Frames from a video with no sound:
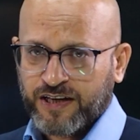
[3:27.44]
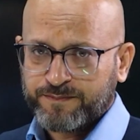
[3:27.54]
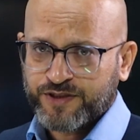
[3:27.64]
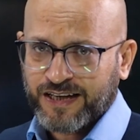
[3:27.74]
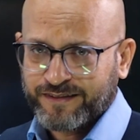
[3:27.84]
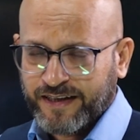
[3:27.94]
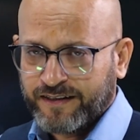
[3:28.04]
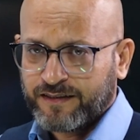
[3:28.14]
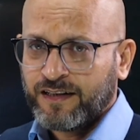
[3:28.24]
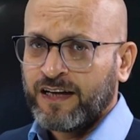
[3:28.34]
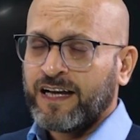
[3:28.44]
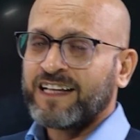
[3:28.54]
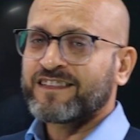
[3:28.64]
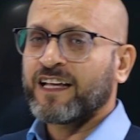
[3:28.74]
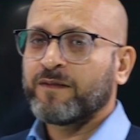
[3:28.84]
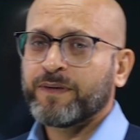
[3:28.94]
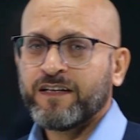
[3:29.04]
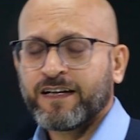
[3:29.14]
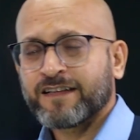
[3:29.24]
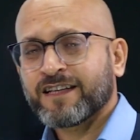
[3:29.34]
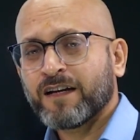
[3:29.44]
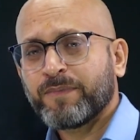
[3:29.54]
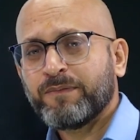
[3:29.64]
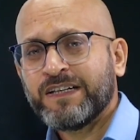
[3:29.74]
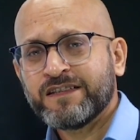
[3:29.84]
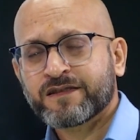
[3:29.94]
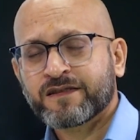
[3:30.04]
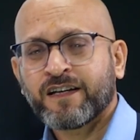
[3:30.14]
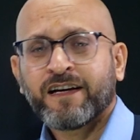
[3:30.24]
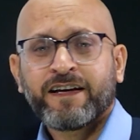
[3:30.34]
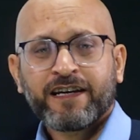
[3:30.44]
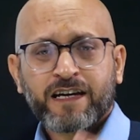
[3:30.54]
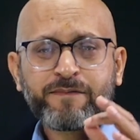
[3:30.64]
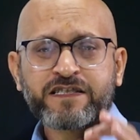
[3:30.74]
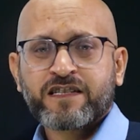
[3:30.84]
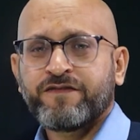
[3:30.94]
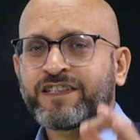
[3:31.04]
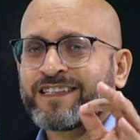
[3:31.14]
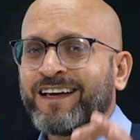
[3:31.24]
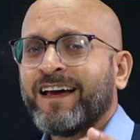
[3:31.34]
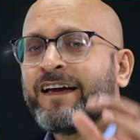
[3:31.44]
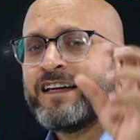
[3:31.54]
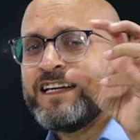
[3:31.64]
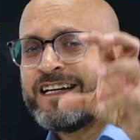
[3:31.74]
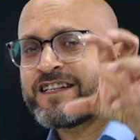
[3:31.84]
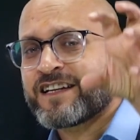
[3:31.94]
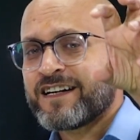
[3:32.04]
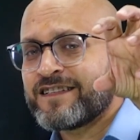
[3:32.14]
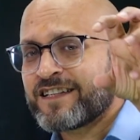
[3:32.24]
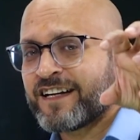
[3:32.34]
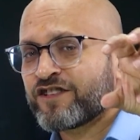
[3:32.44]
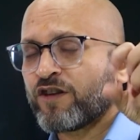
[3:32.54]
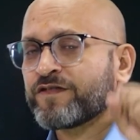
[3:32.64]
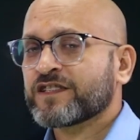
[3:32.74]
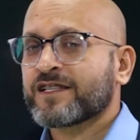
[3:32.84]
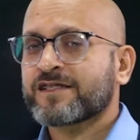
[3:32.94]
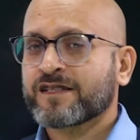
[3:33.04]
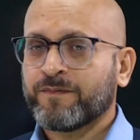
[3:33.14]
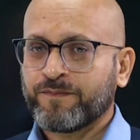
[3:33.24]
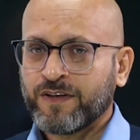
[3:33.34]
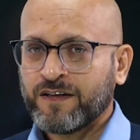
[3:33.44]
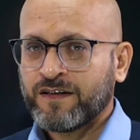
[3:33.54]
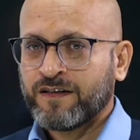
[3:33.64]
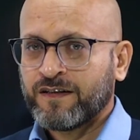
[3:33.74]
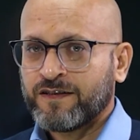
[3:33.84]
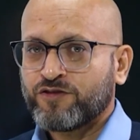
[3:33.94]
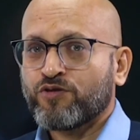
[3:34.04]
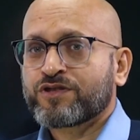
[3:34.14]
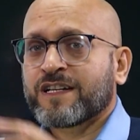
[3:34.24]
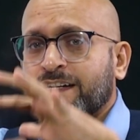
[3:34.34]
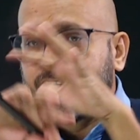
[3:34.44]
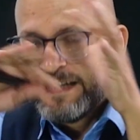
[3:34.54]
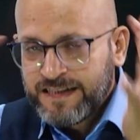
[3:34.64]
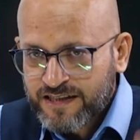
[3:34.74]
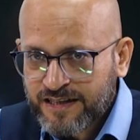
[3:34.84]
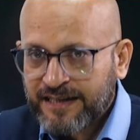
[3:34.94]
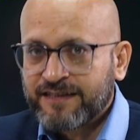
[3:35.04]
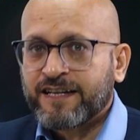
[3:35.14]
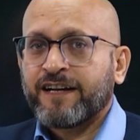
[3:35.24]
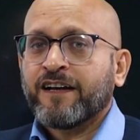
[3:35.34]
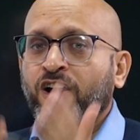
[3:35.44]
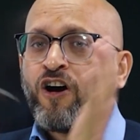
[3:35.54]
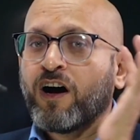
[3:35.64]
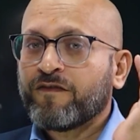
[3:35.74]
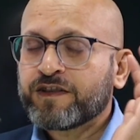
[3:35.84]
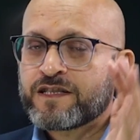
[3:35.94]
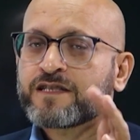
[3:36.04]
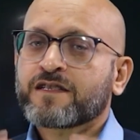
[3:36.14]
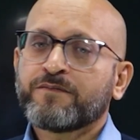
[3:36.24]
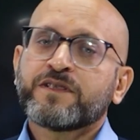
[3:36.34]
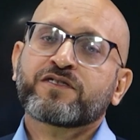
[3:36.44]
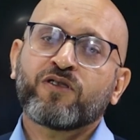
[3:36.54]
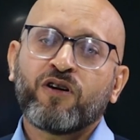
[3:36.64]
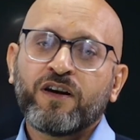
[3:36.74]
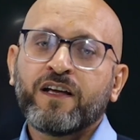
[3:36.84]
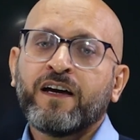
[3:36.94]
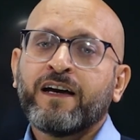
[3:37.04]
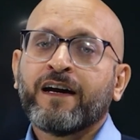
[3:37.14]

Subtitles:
terms are there. Enthalpy means in chemistry we say heat content of a system. Total heat content of a system is called